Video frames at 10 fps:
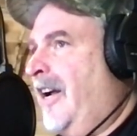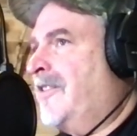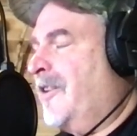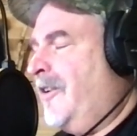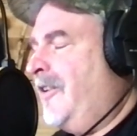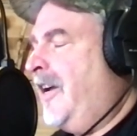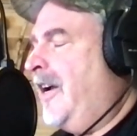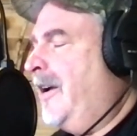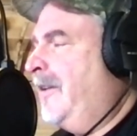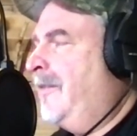Yeah, it's a good
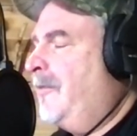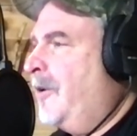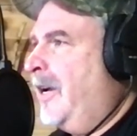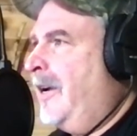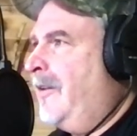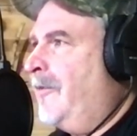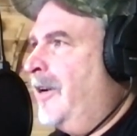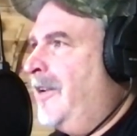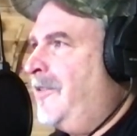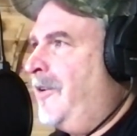day. And when
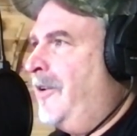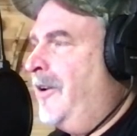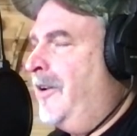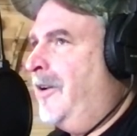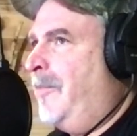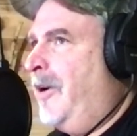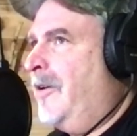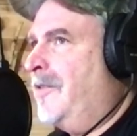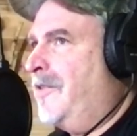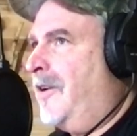I started hunting up
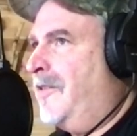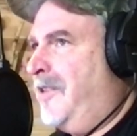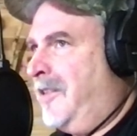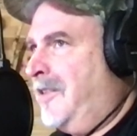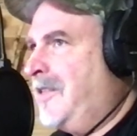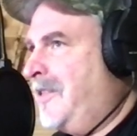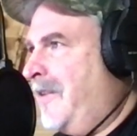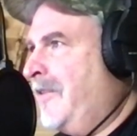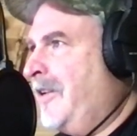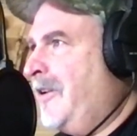here and saw
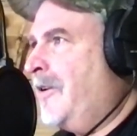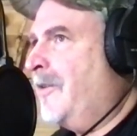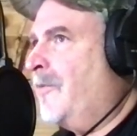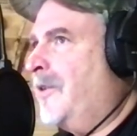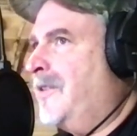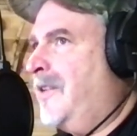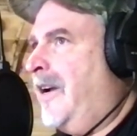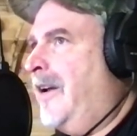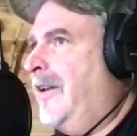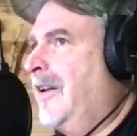60-70 deer in one
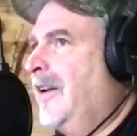set,